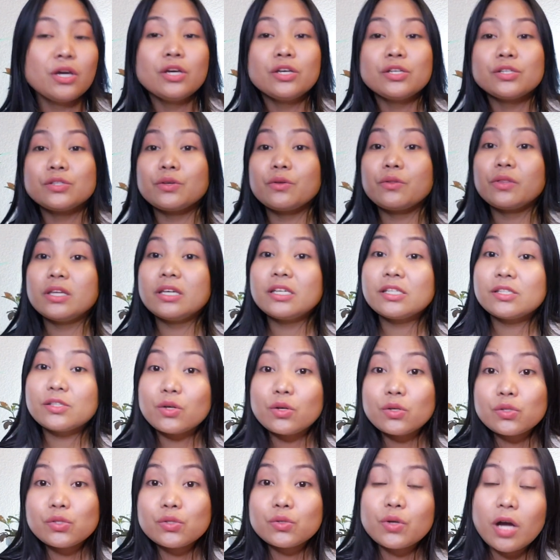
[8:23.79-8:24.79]
So this
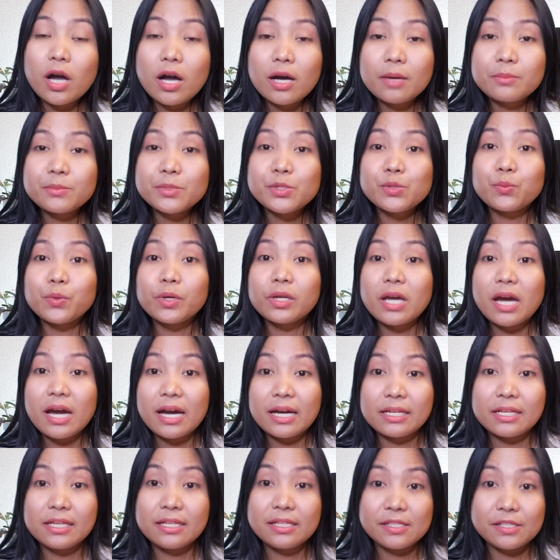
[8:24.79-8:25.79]
also comes with
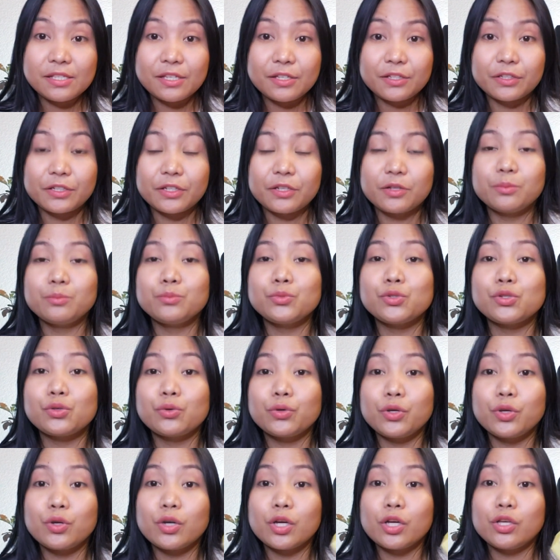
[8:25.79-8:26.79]
honey serum, so
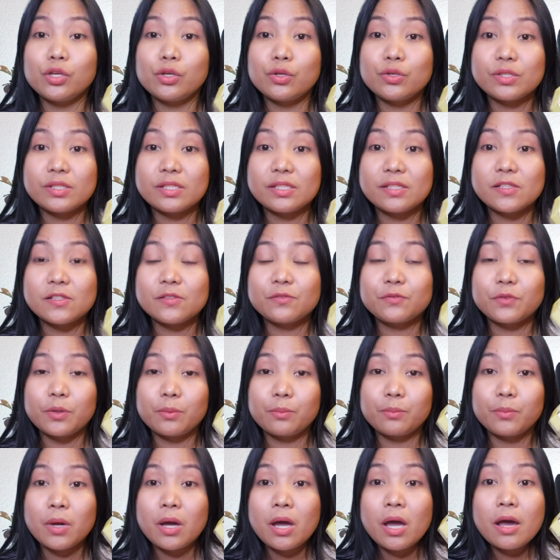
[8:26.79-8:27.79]
you can use this
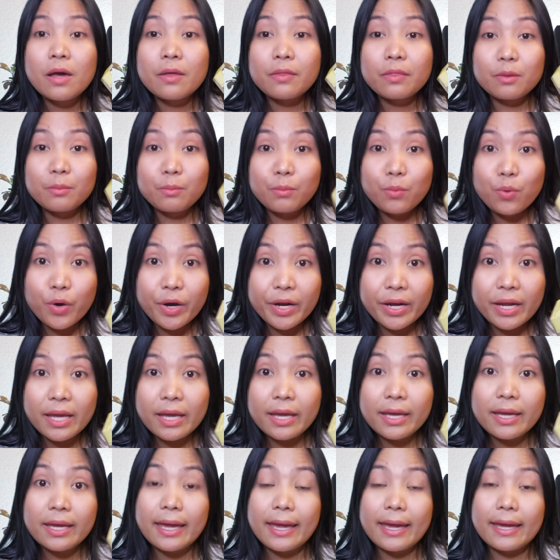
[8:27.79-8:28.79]
from the
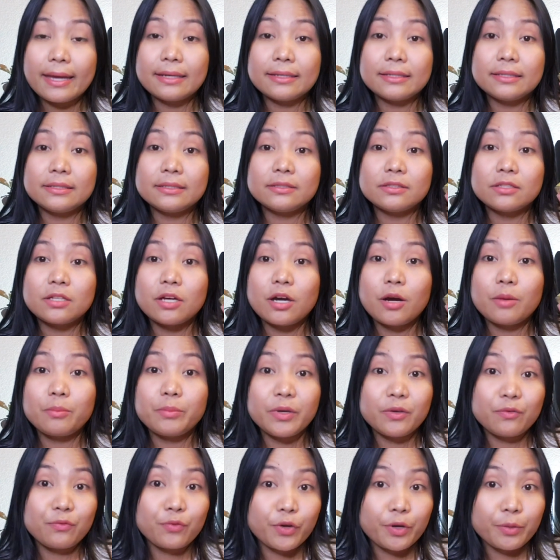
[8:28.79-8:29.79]
morning and
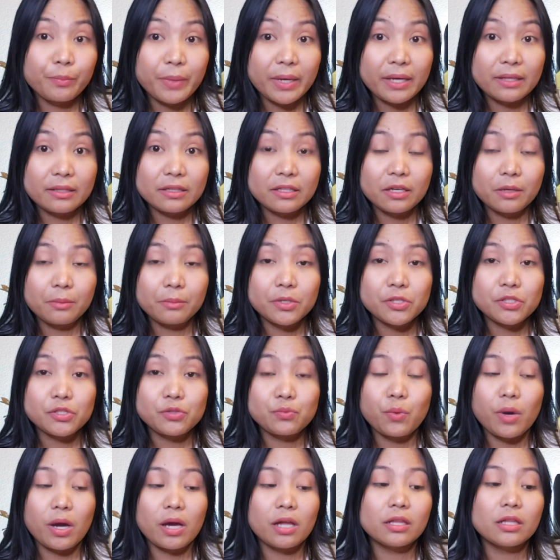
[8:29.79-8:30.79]
before bedtime as
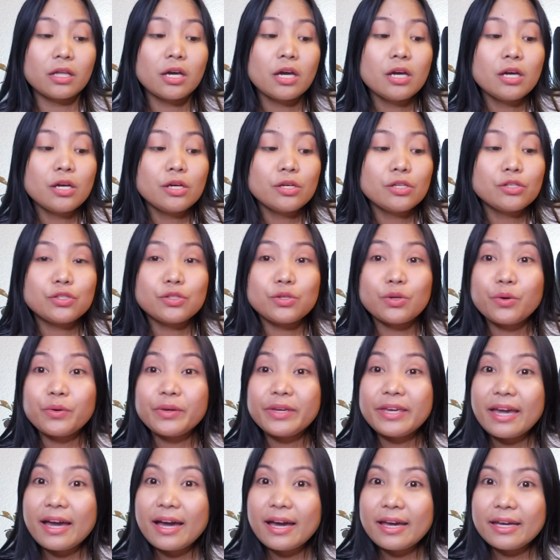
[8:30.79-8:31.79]
well. So
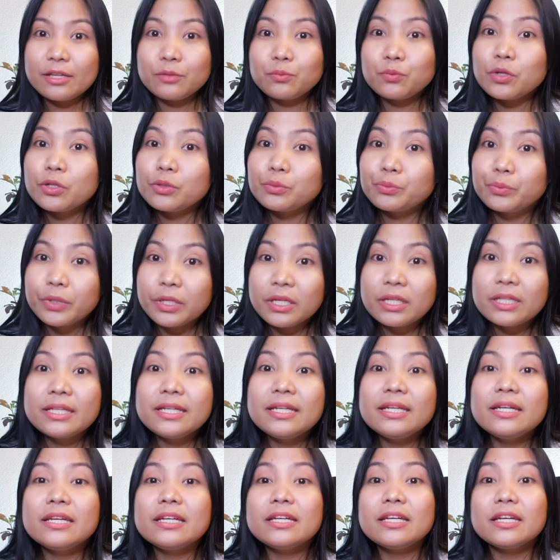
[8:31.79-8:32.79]
yeah, it will
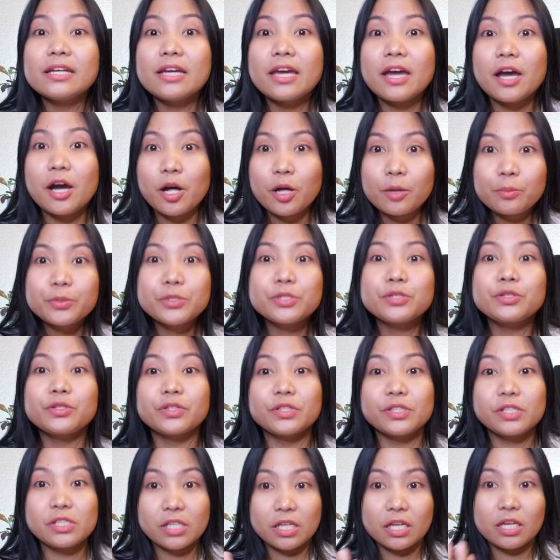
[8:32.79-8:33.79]
really helps your
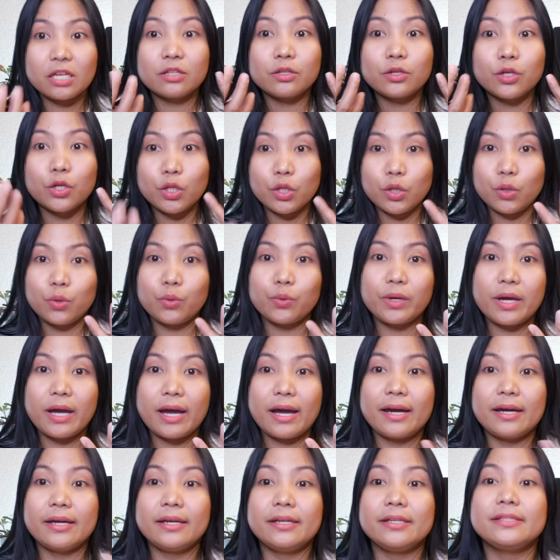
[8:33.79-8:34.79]
skin glow
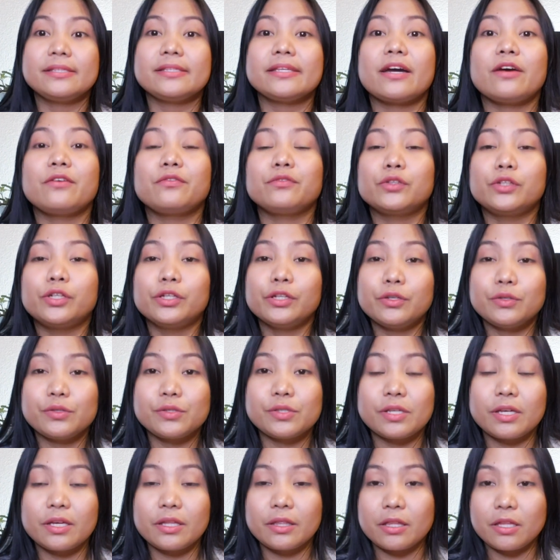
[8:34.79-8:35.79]
guys after
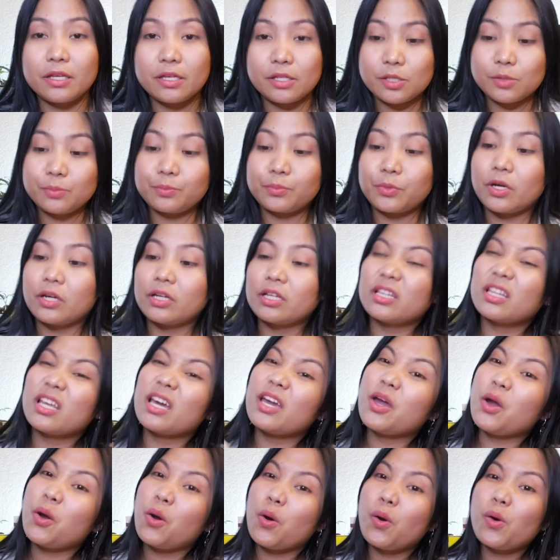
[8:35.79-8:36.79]
using this product. I
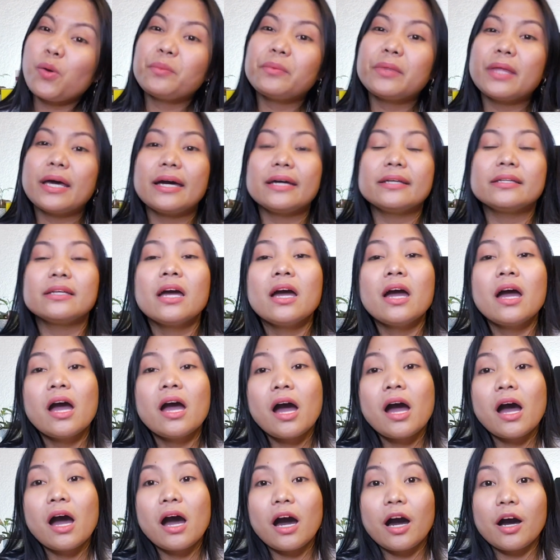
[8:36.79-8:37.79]
hope that
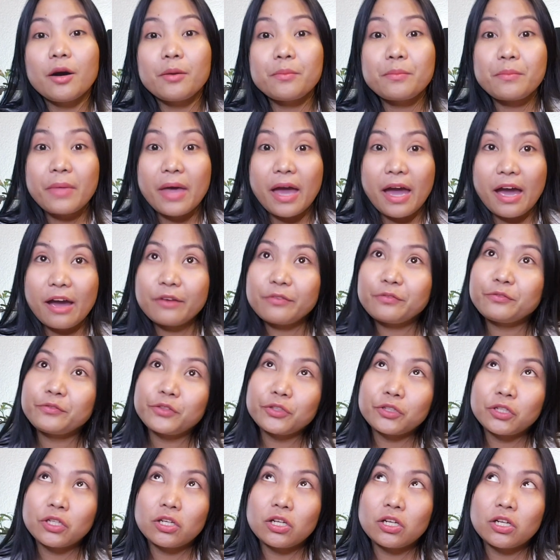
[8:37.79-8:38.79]

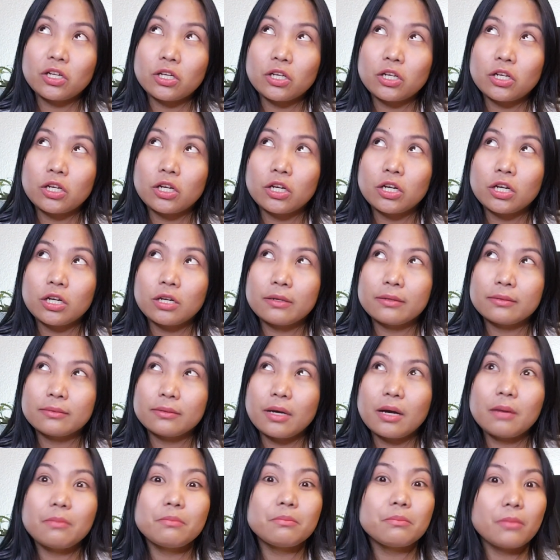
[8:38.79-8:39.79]
after
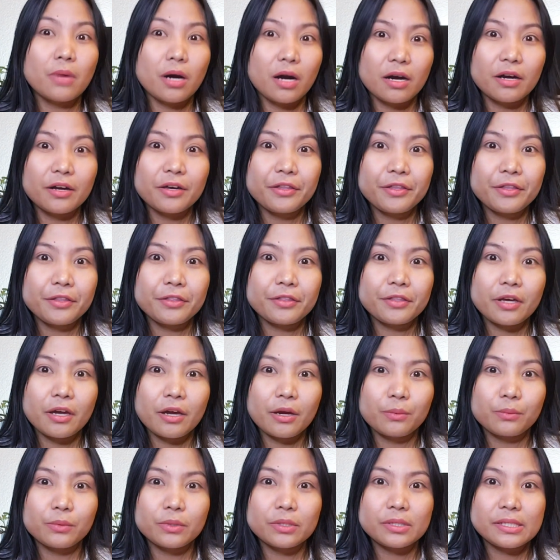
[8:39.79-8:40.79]
a month
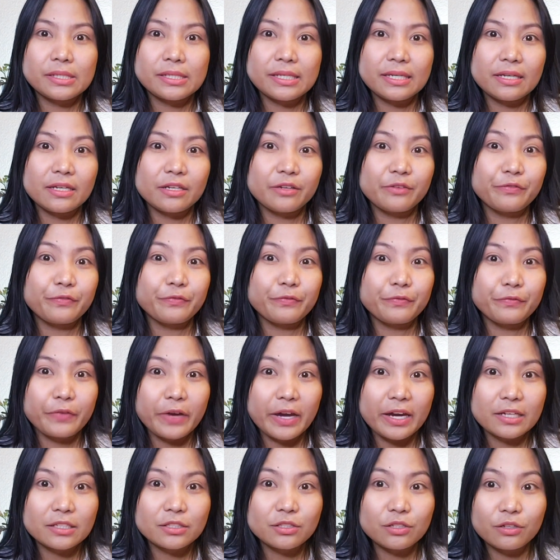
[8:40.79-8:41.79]
I will see an
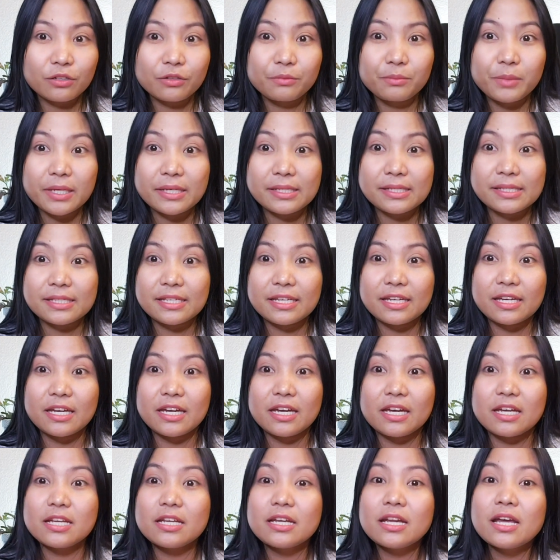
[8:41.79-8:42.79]
effect on my
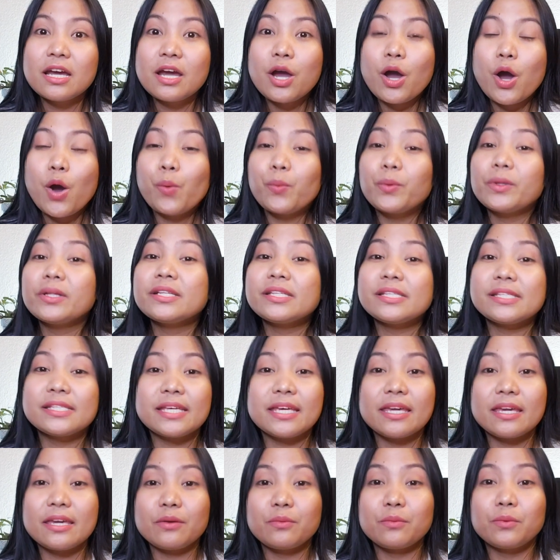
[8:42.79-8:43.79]
skin. We'll
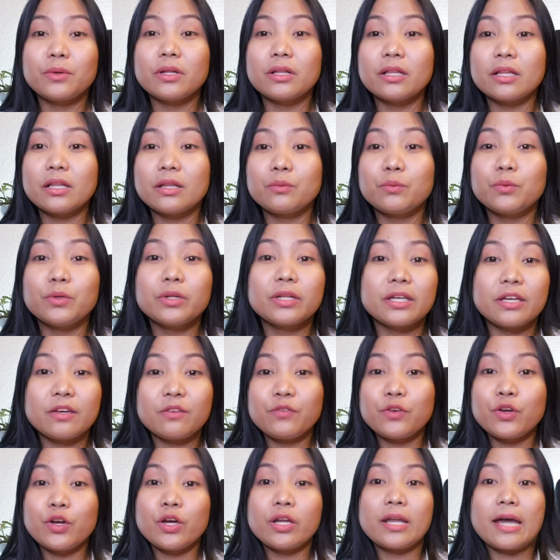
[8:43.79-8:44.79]
see, we'll give
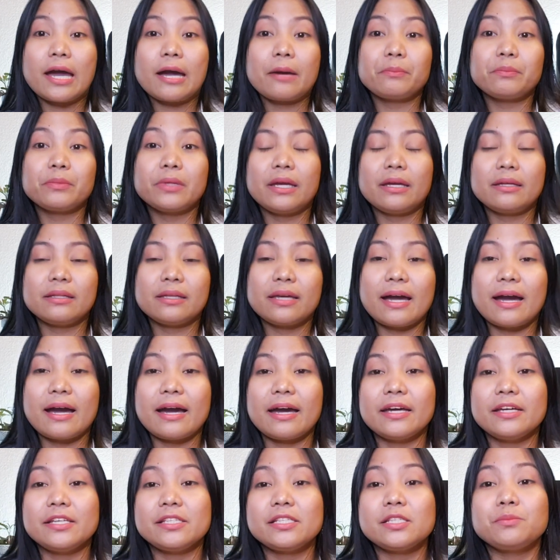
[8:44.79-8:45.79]
you an update
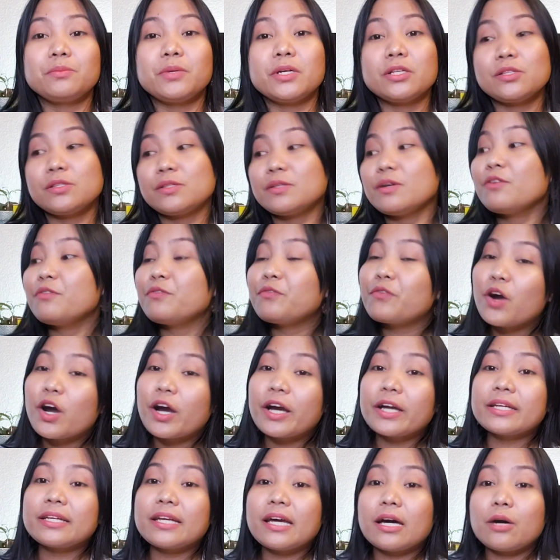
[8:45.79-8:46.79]
guys. But so
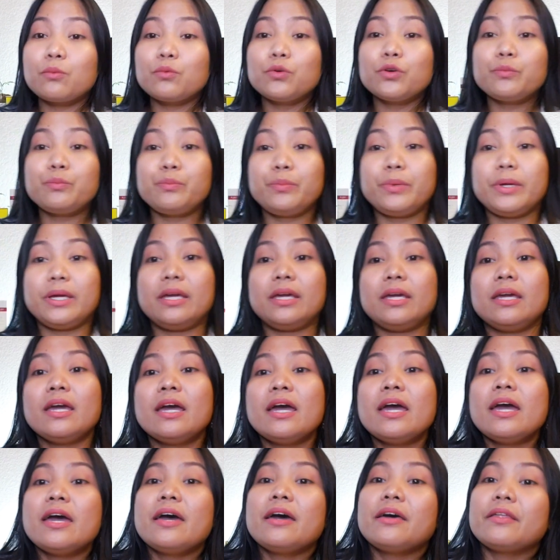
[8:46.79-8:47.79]
far that will be
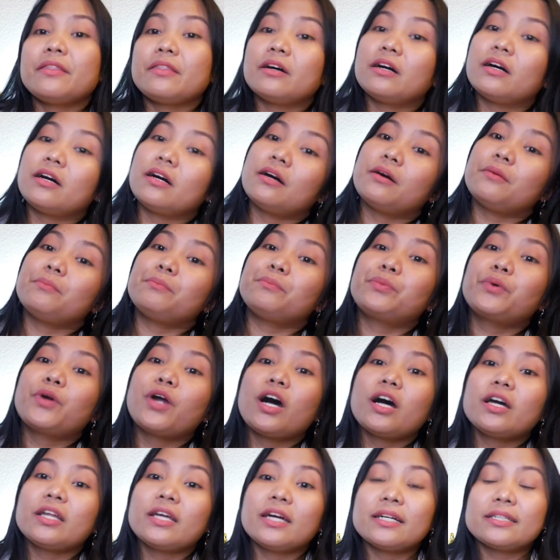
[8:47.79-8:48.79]
the
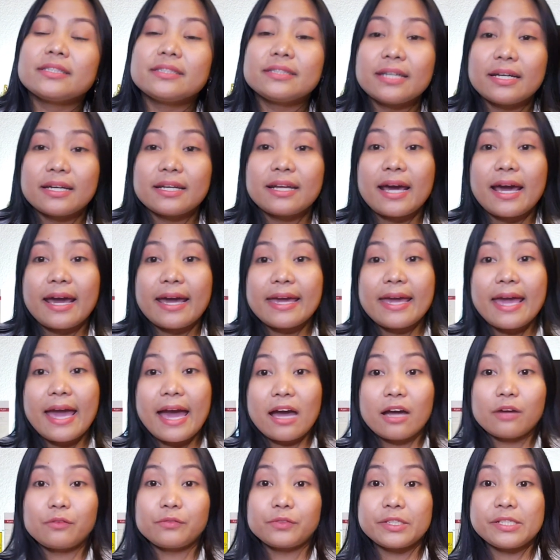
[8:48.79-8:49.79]
product that I
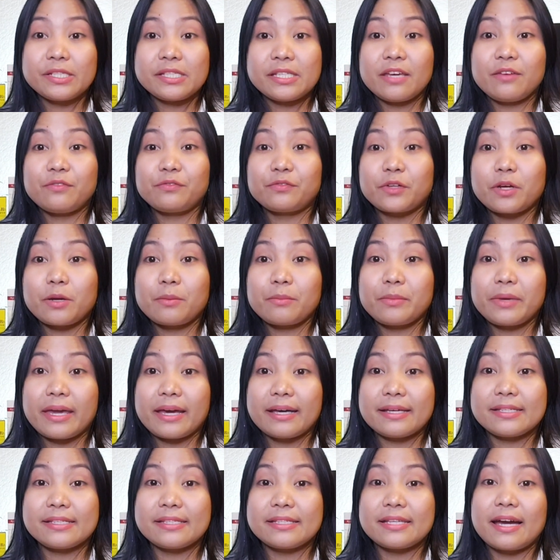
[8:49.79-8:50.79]
have received from
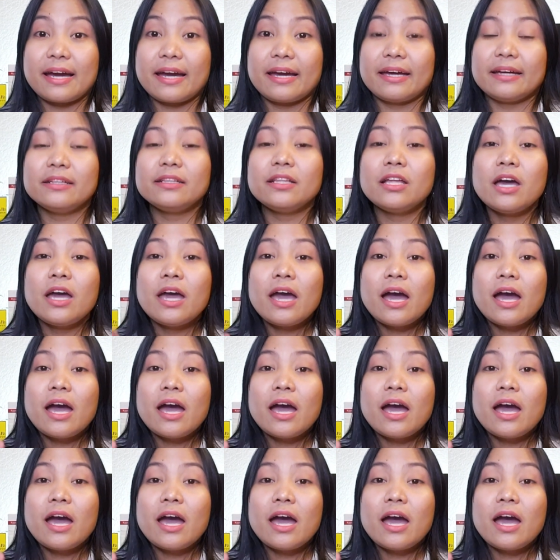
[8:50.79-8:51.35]
YesStyle.